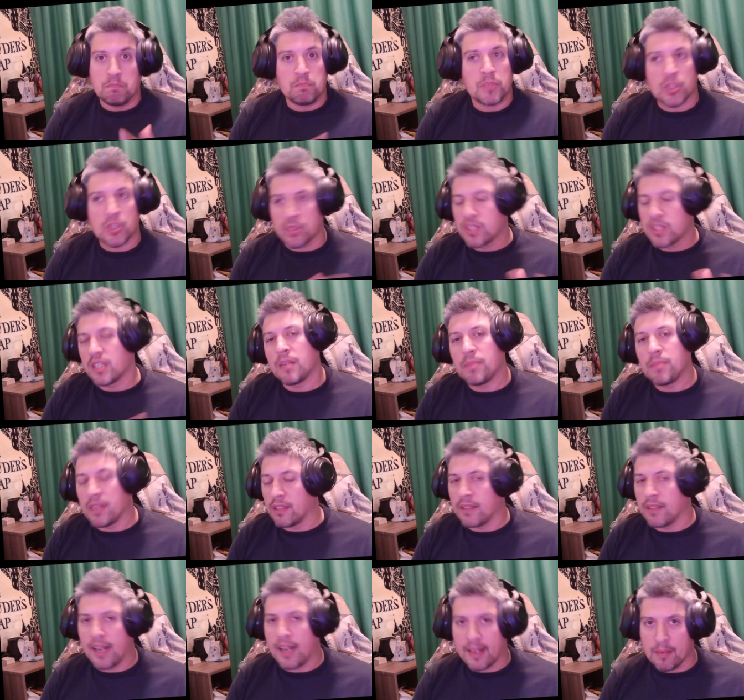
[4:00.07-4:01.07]
there's gonna be a
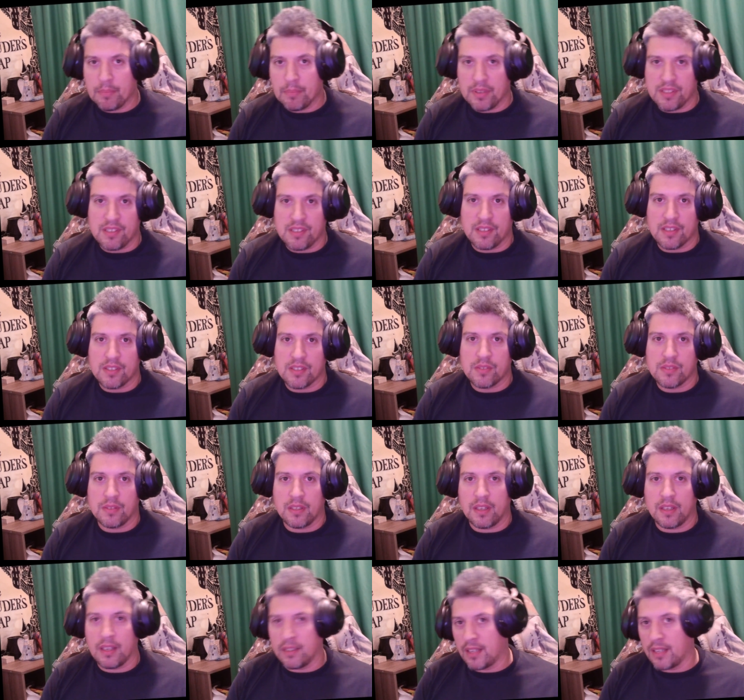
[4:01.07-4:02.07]
lot of busyness in
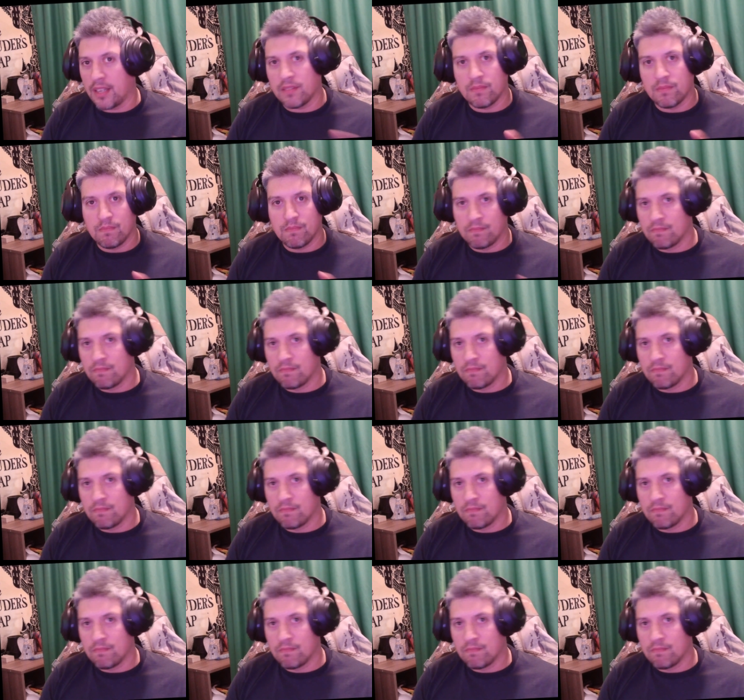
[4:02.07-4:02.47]
it, and that